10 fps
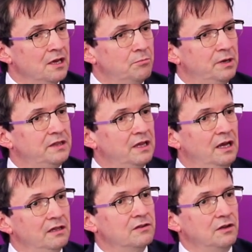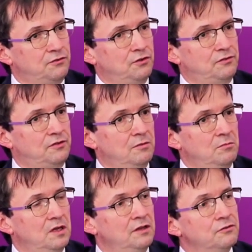but the healthcare system
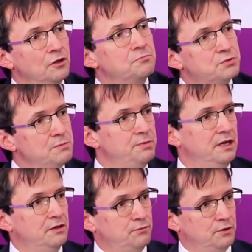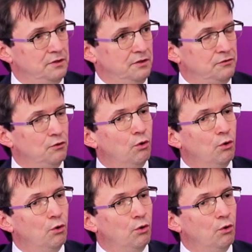is not prepared for this,